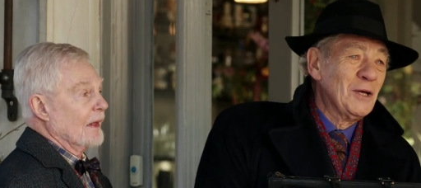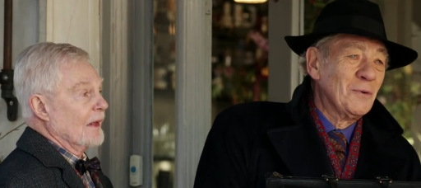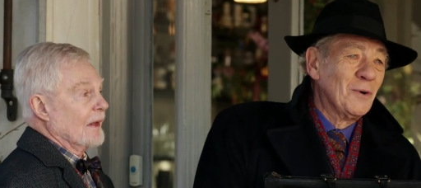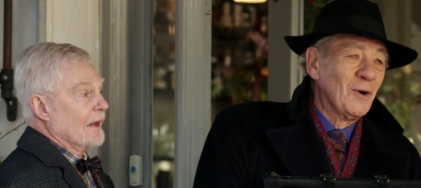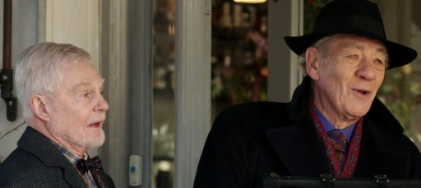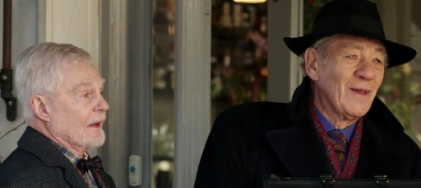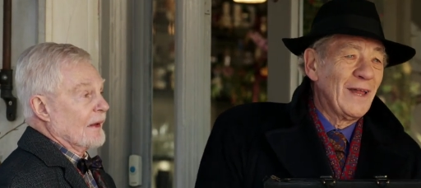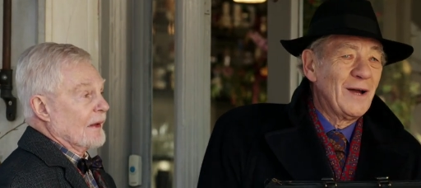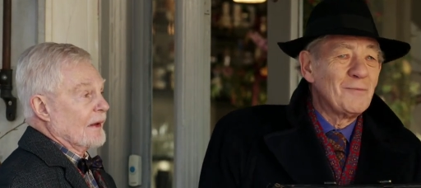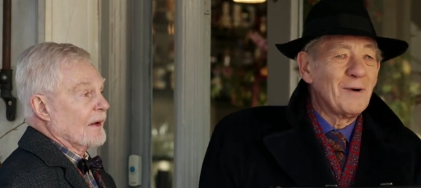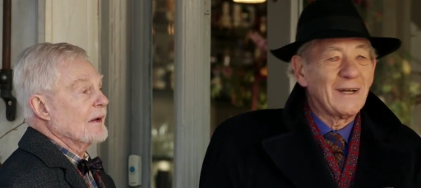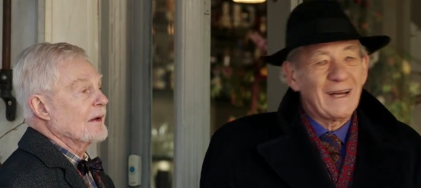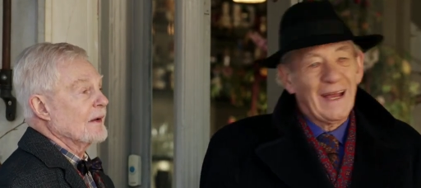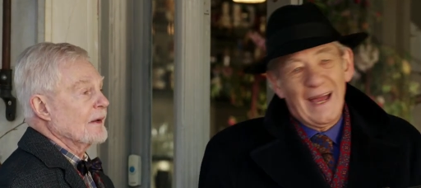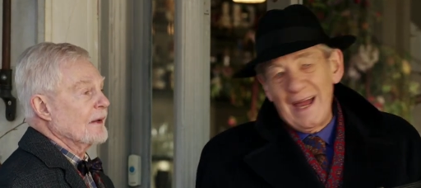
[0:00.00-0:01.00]
Speaker 1: you all there.
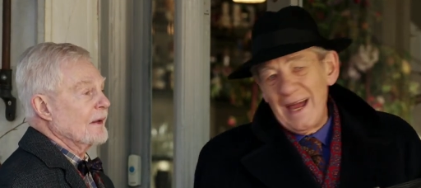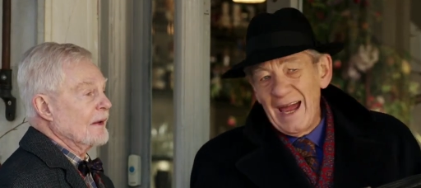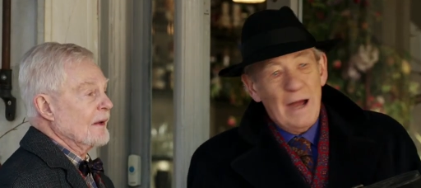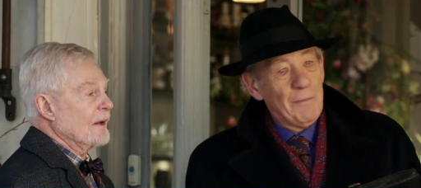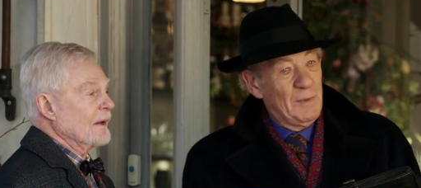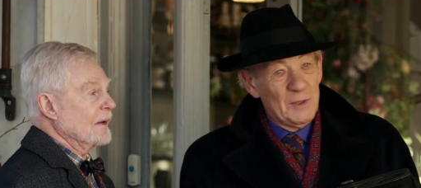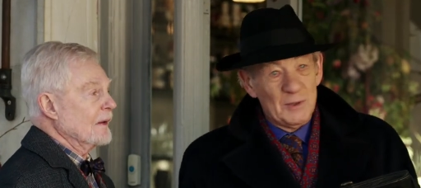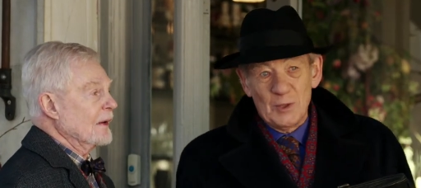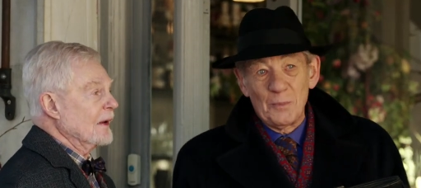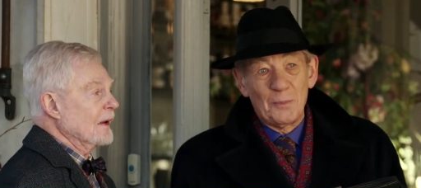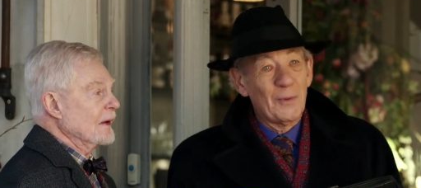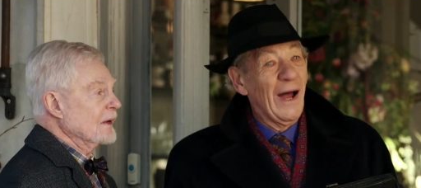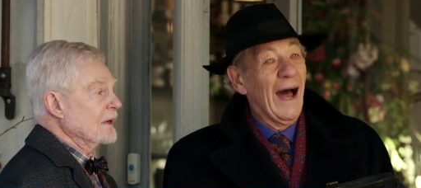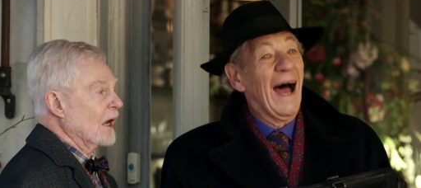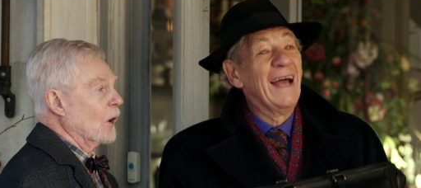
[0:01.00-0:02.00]
What a happy
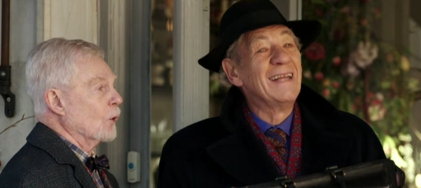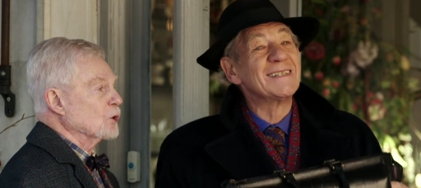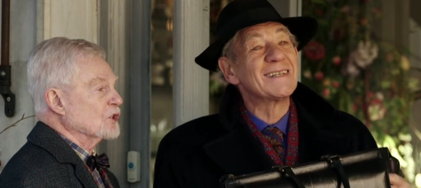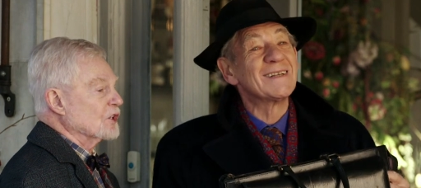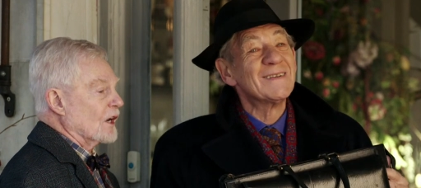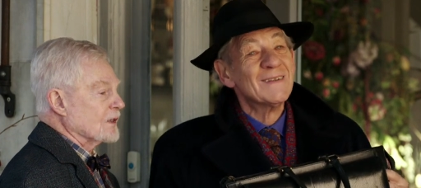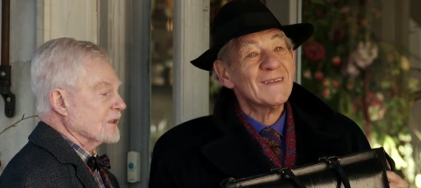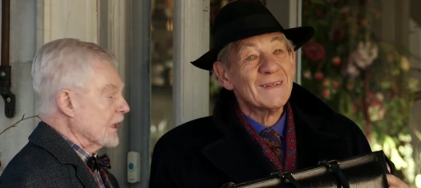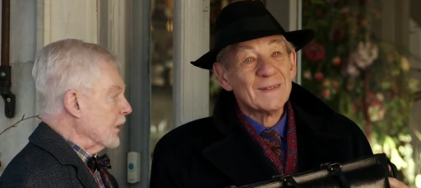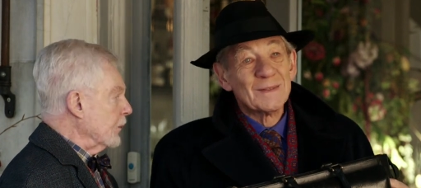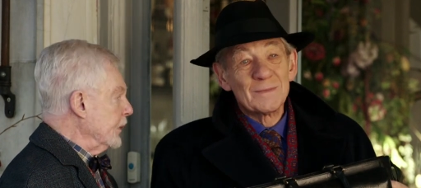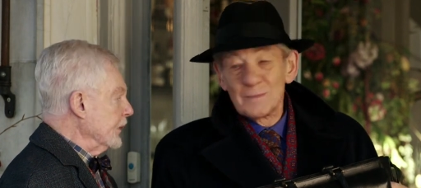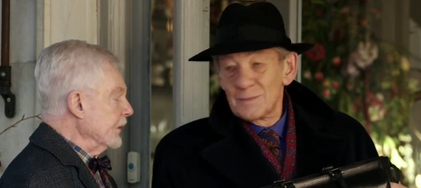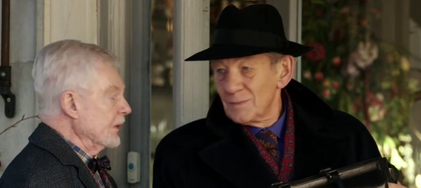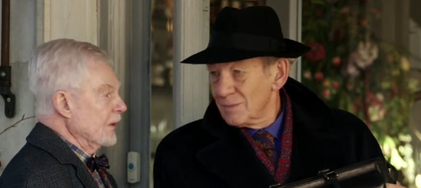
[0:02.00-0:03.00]
surprise. Oh, shut
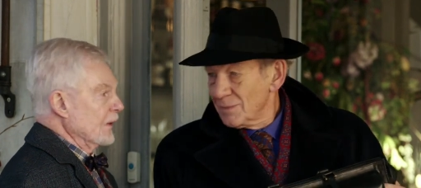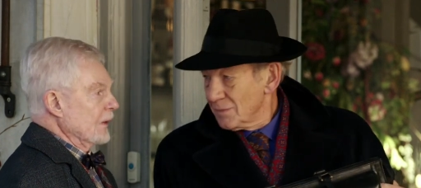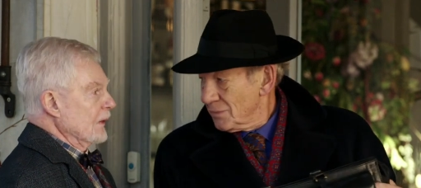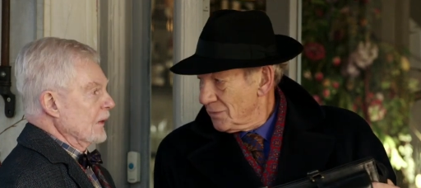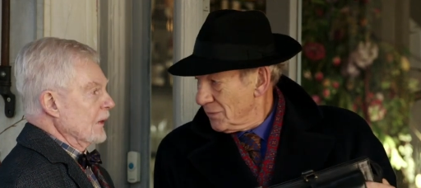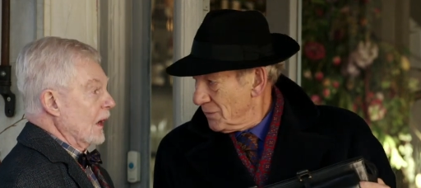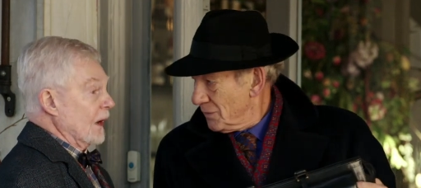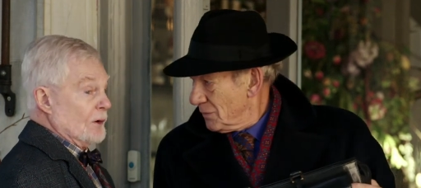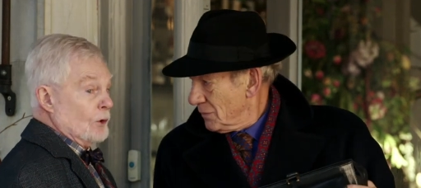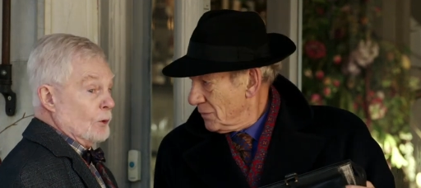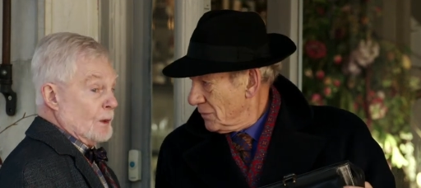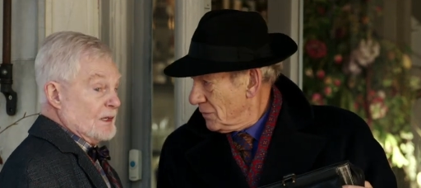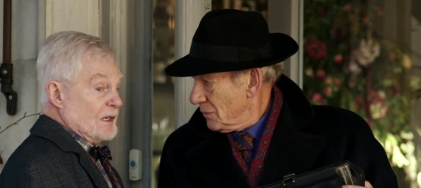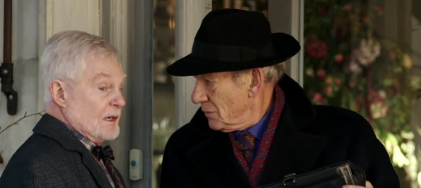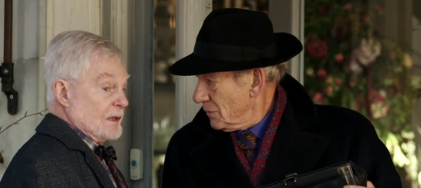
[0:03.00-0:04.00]
up. I
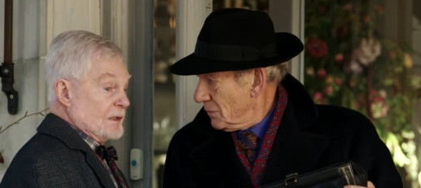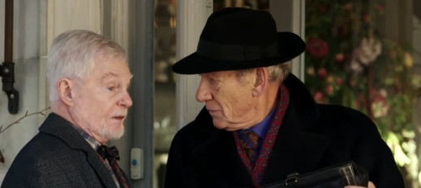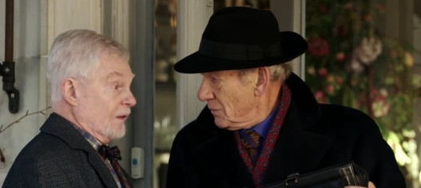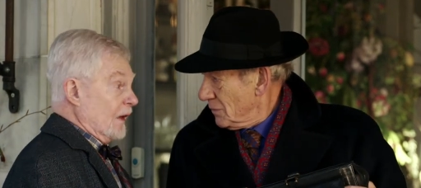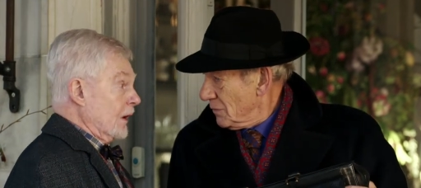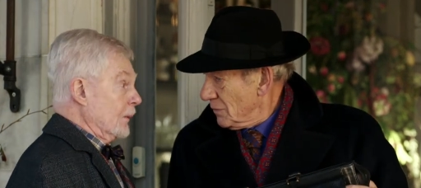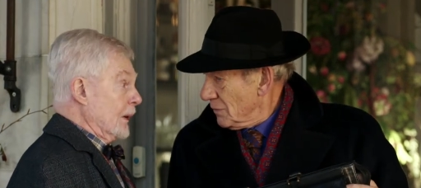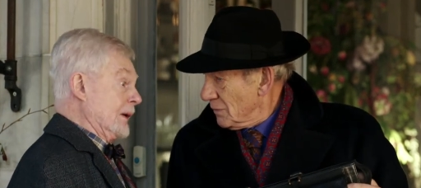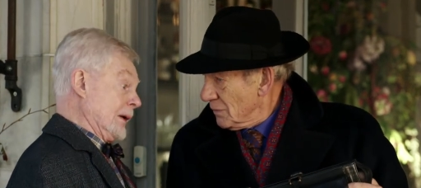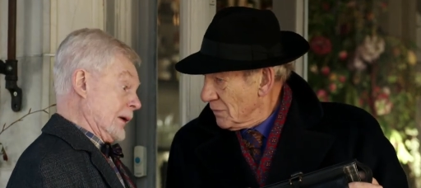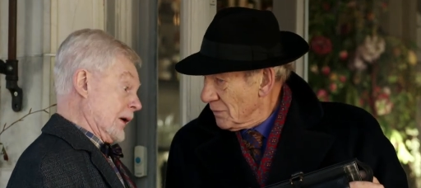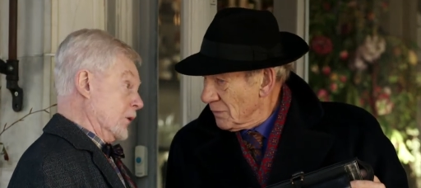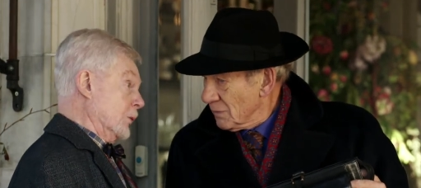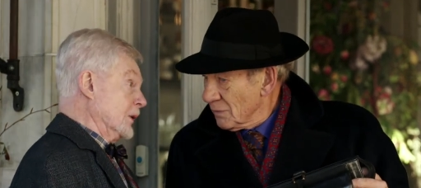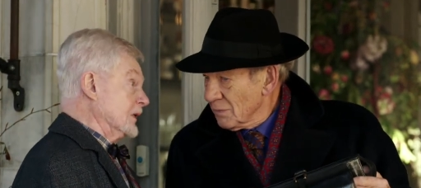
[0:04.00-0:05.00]
knew we did it to them. I
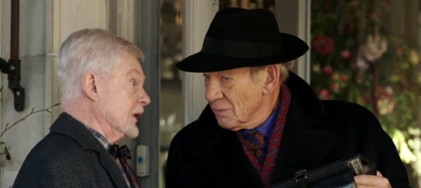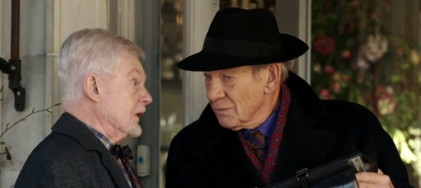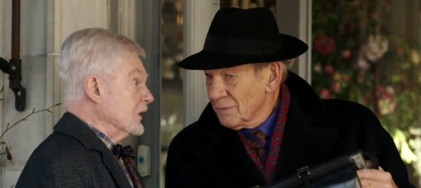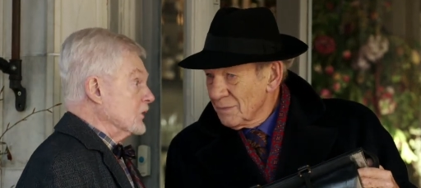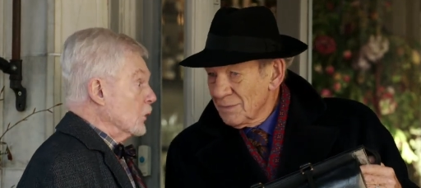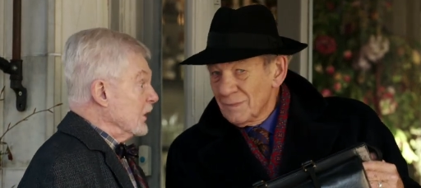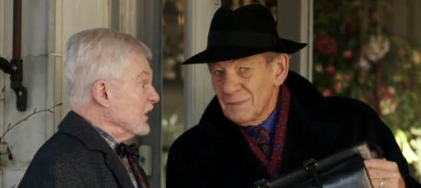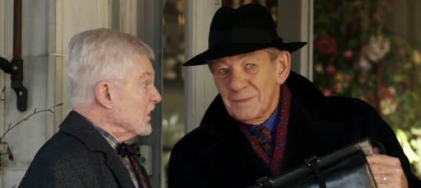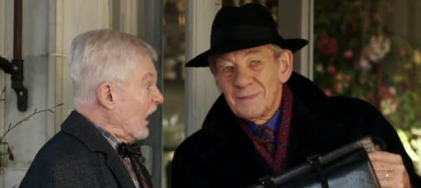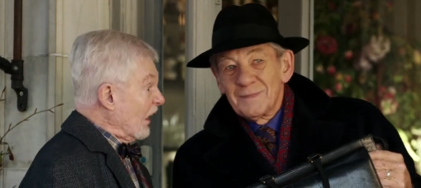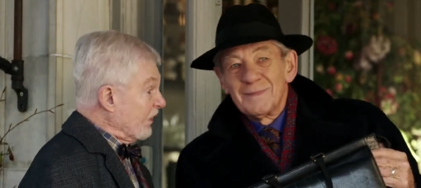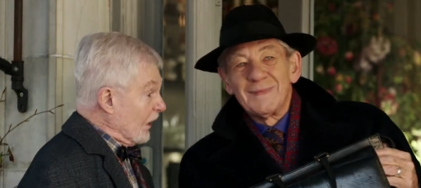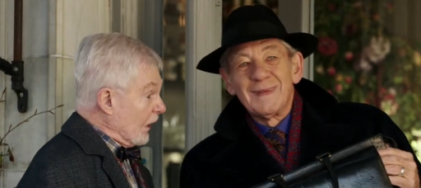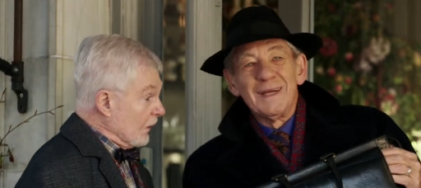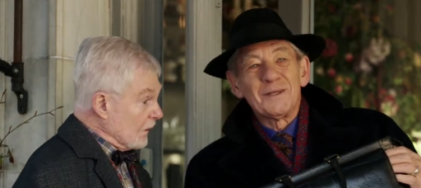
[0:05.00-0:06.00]
didn't know we did it to each
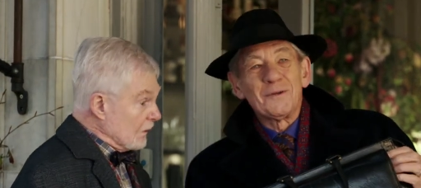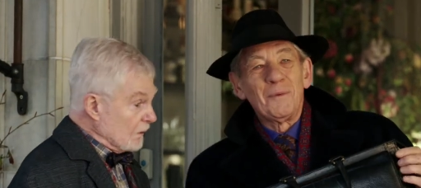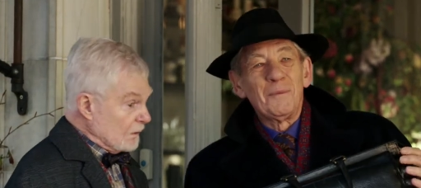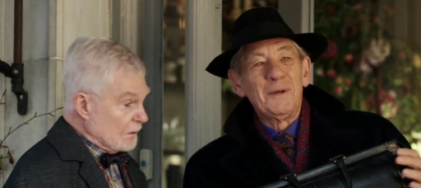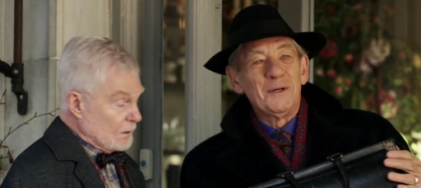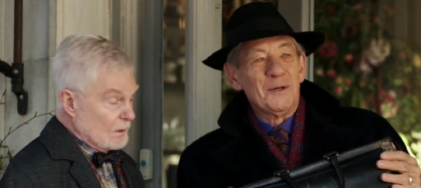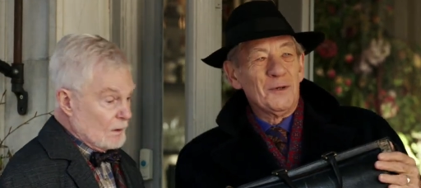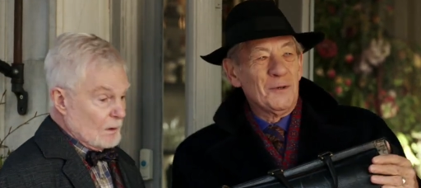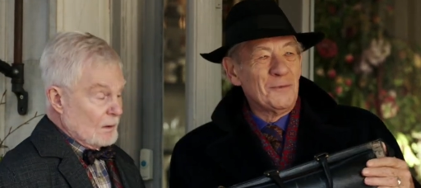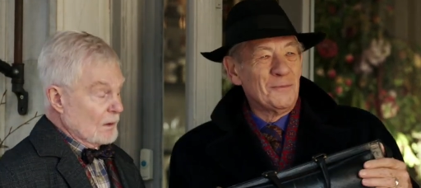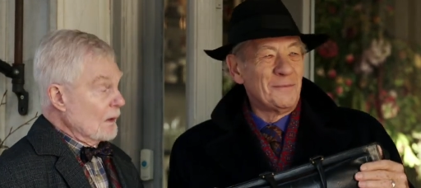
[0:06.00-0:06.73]
other. That's what we do.